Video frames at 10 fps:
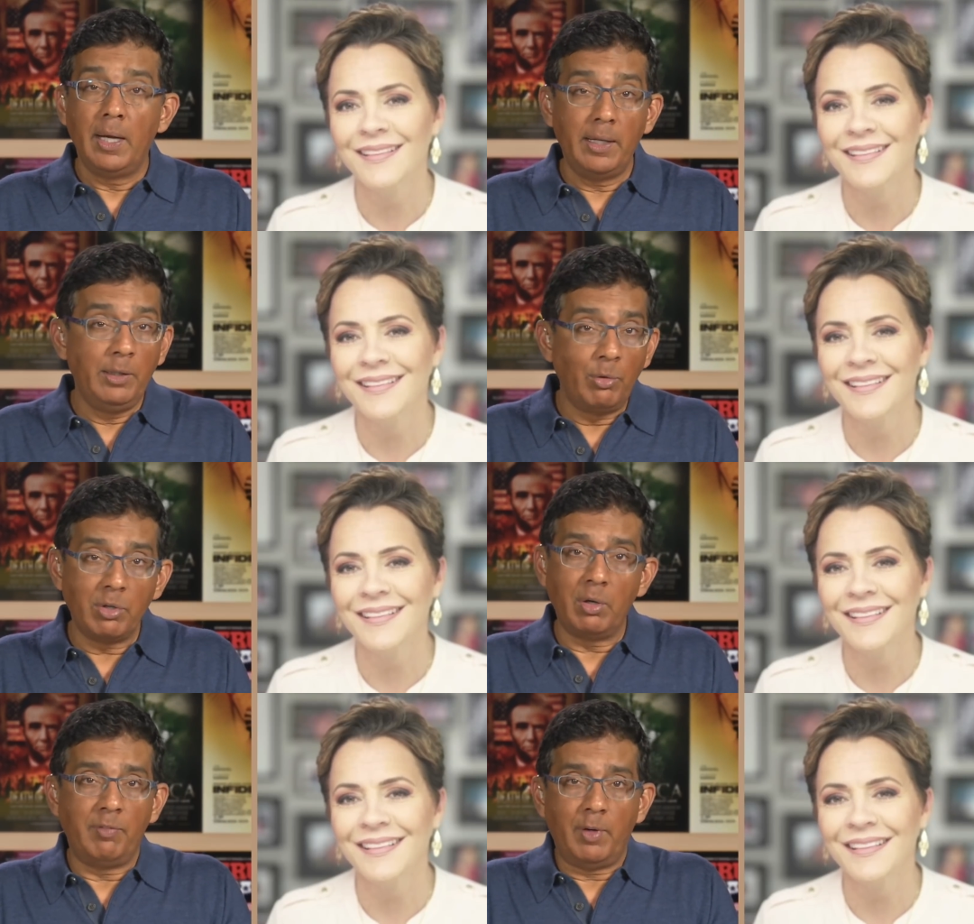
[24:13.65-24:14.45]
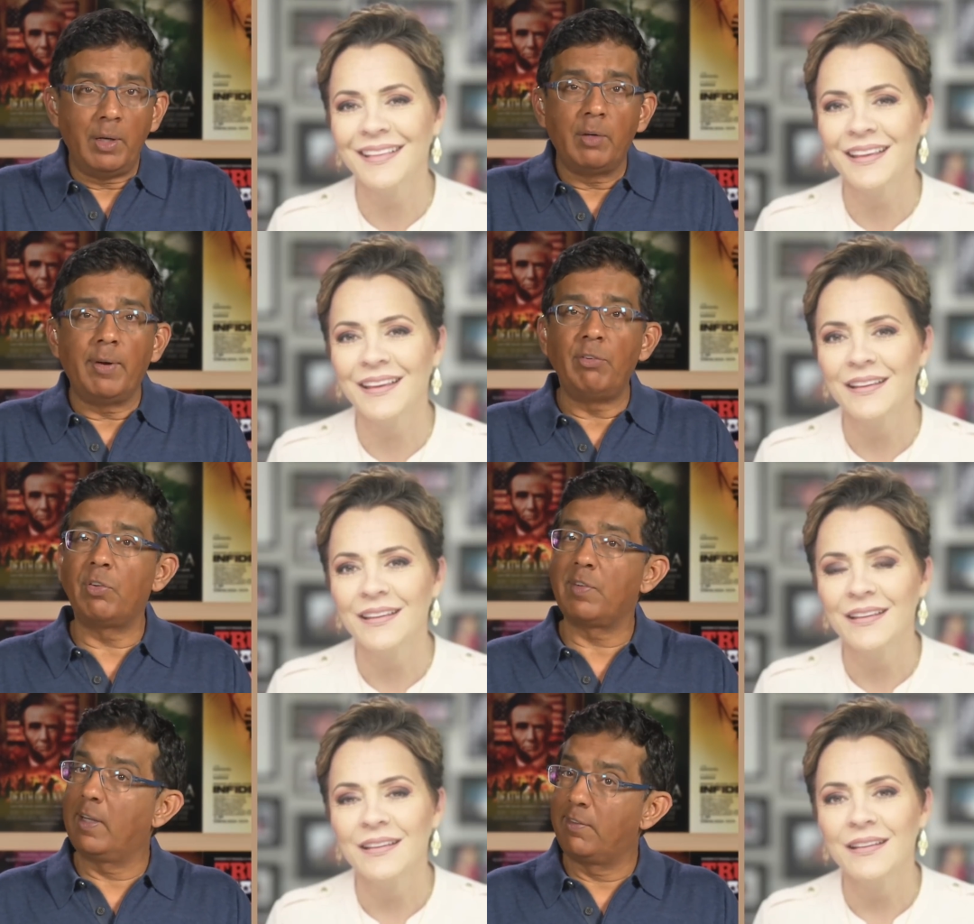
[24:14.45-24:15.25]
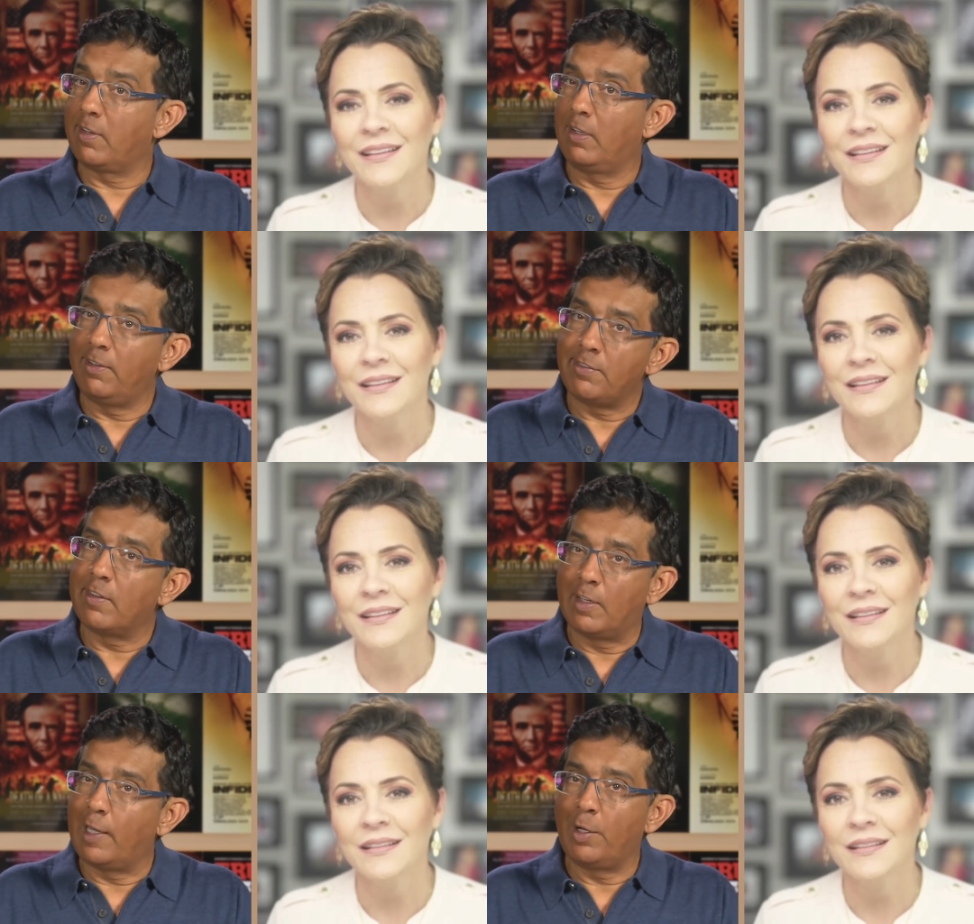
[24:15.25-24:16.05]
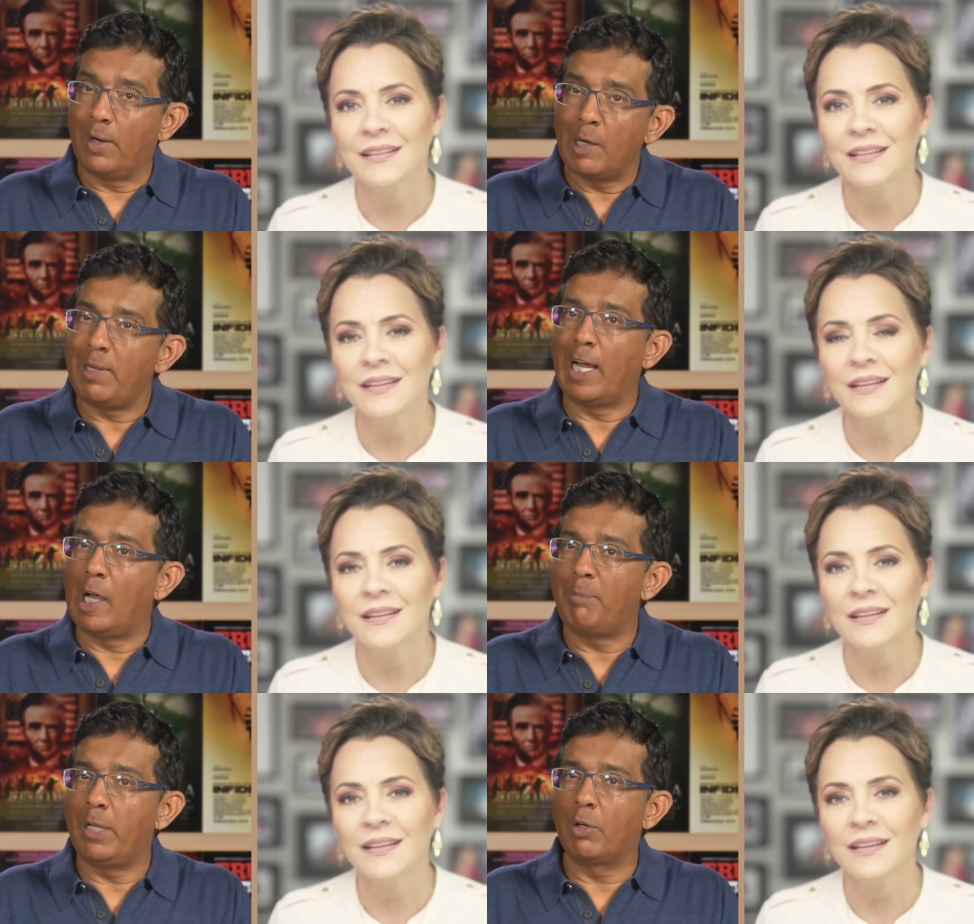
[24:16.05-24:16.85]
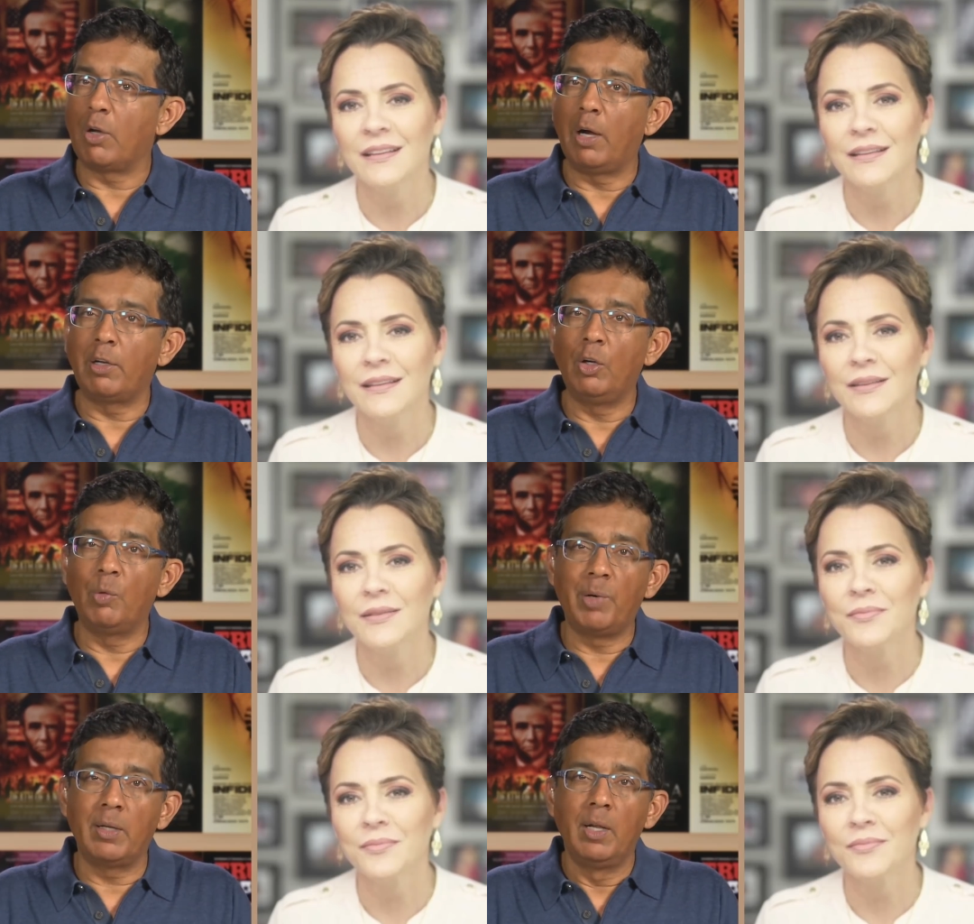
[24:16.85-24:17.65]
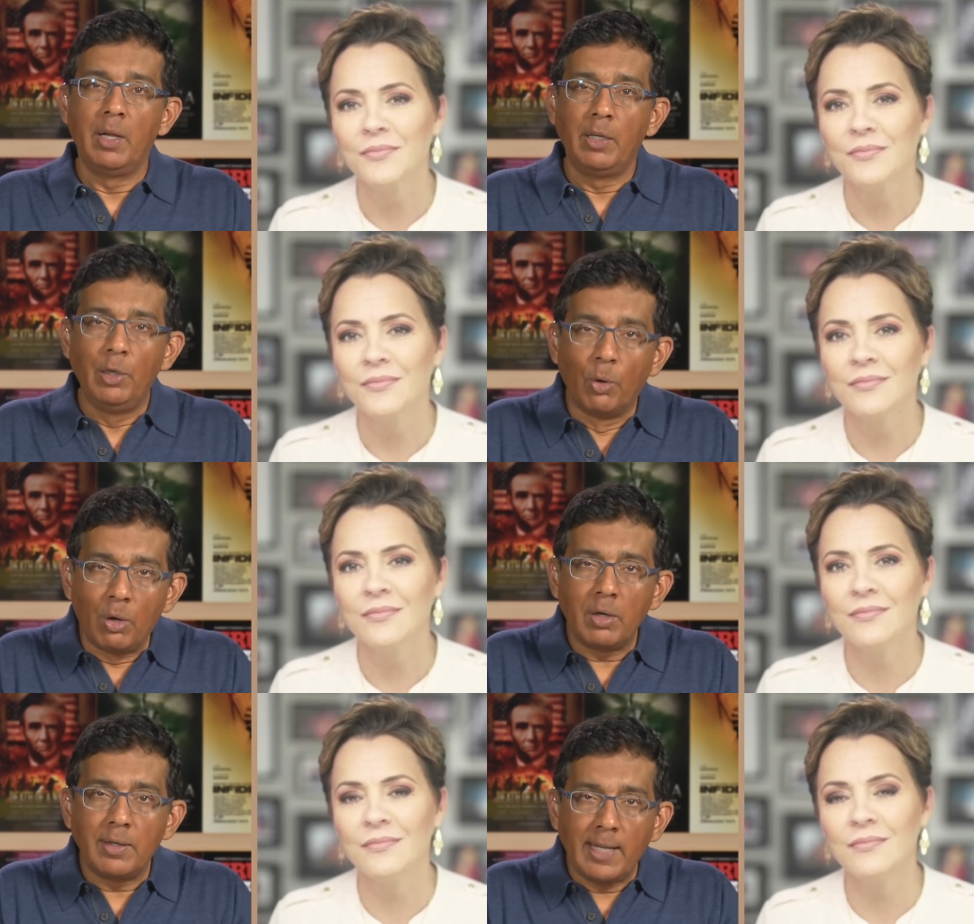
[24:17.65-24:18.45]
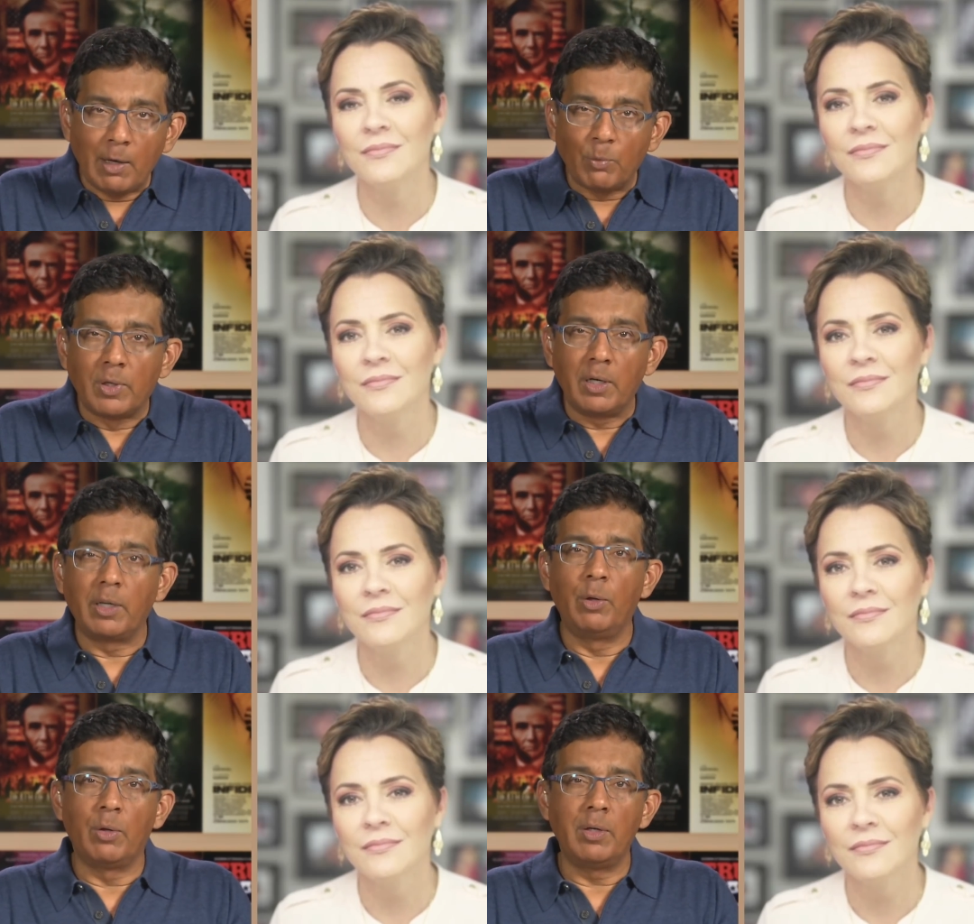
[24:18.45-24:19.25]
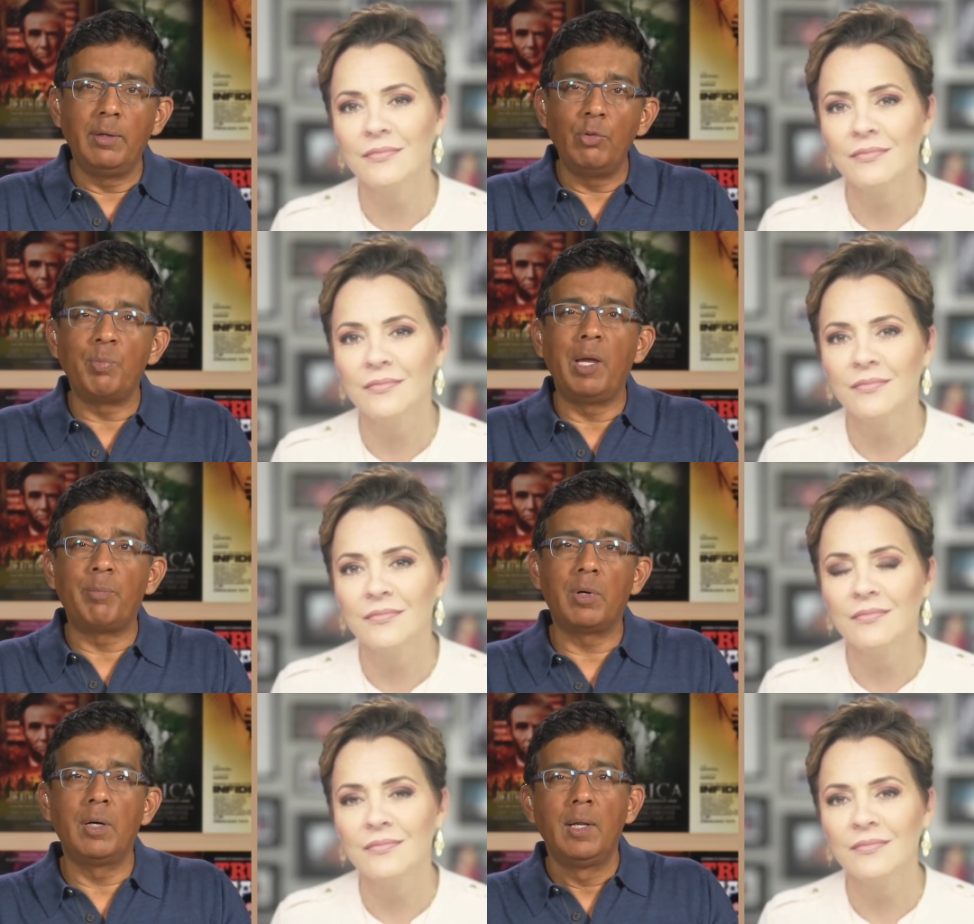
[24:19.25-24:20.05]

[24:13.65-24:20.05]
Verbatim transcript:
Speaker 1: and you turned very graciously and said, listen, you know, I'd be happy to talk to you, but your network, your newspaper